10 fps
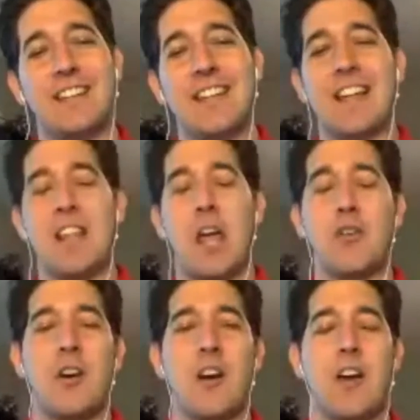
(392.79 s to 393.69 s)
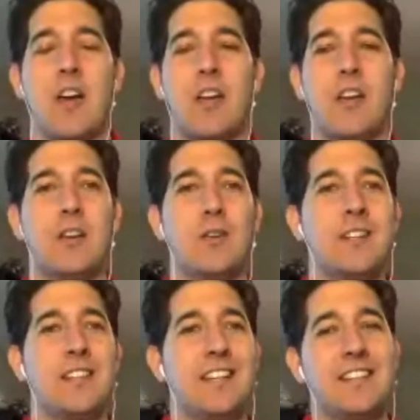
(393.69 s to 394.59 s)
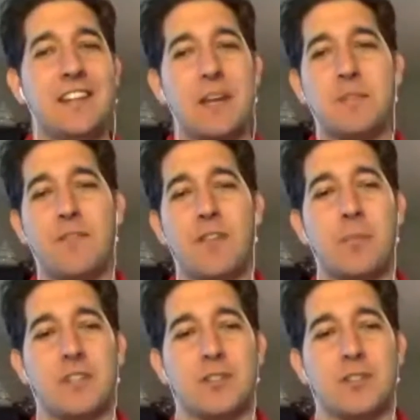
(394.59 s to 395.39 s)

that you're a Unity indie game developer,